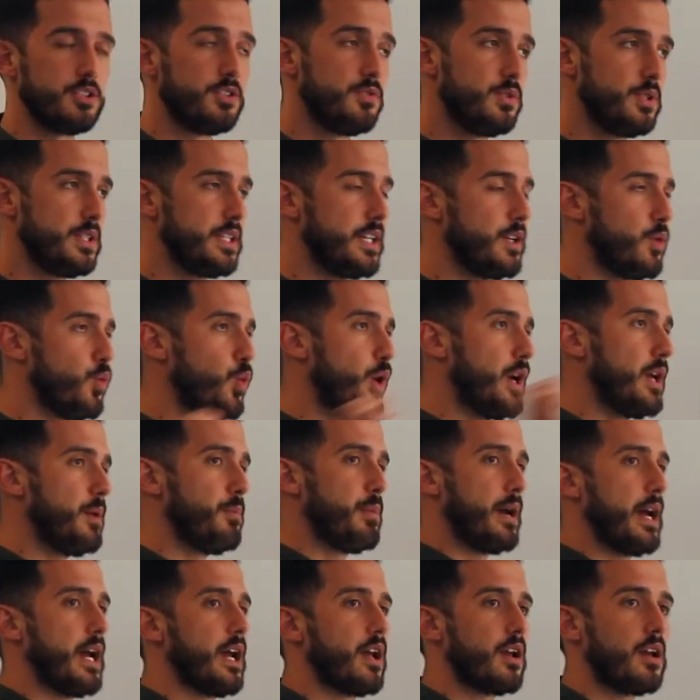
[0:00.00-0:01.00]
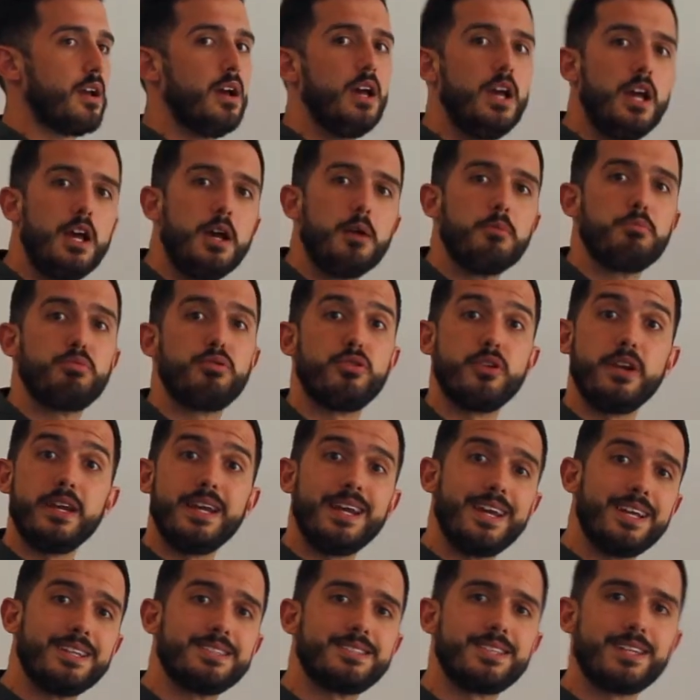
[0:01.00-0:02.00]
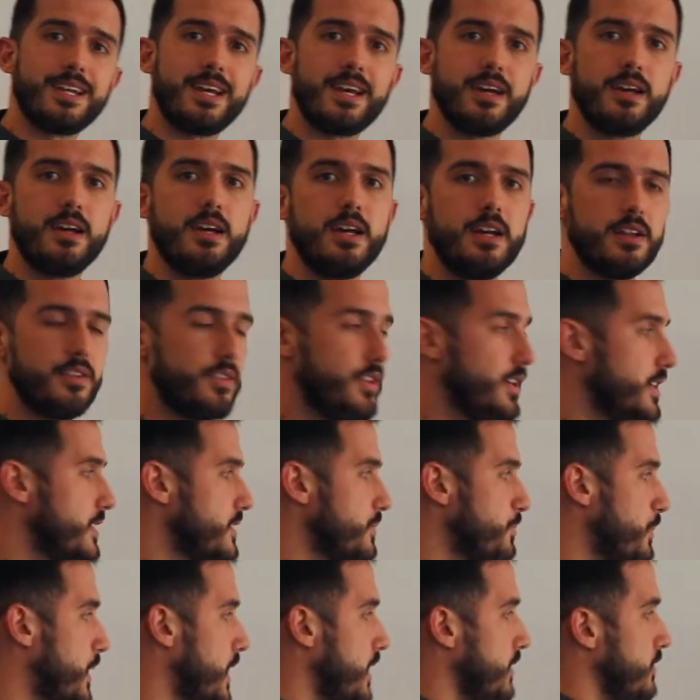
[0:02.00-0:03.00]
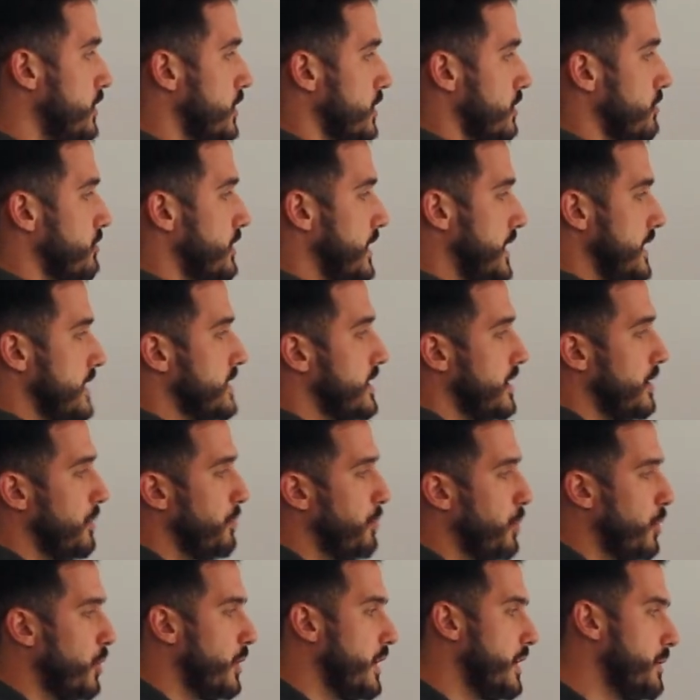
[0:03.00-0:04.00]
So if we think way back pre-internet, this might look really simple.